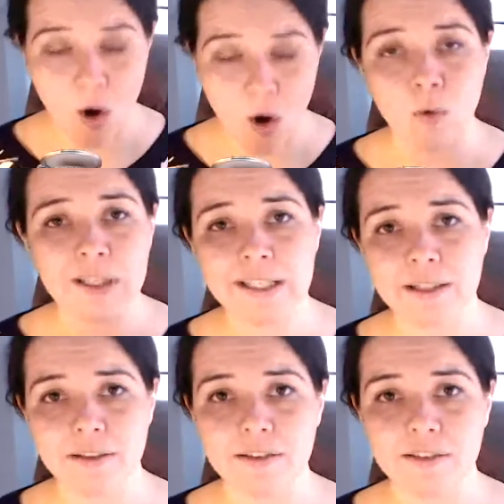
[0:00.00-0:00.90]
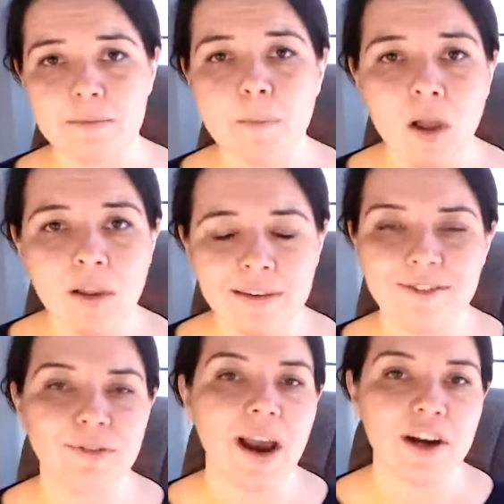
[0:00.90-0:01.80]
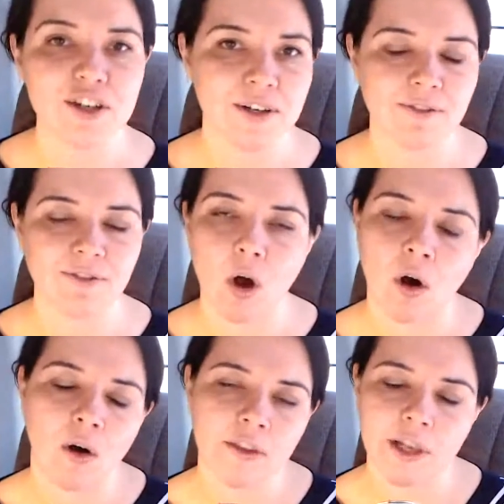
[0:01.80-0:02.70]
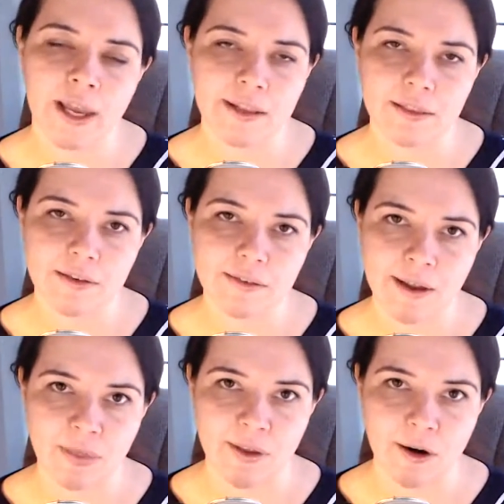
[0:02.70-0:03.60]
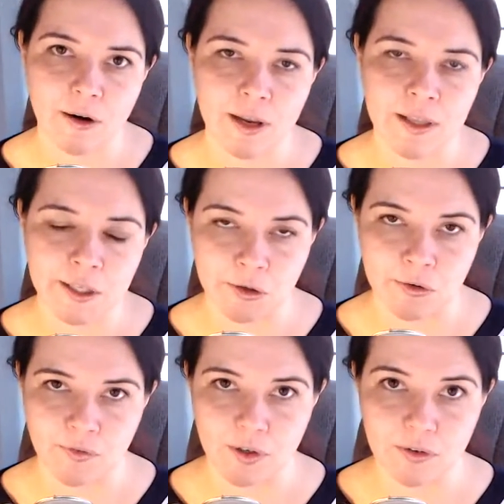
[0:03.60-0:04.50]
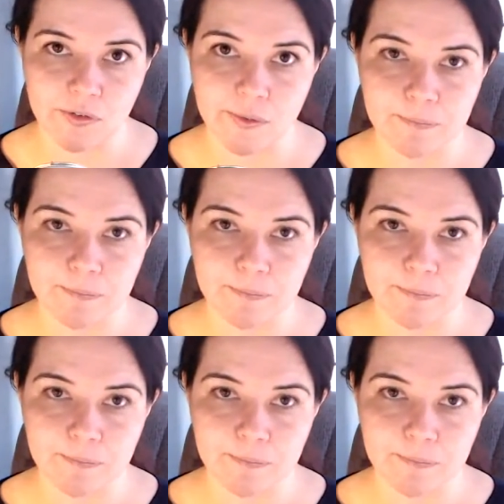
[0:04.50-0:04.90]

only the smallest fraction of all the light that's out there in the universe.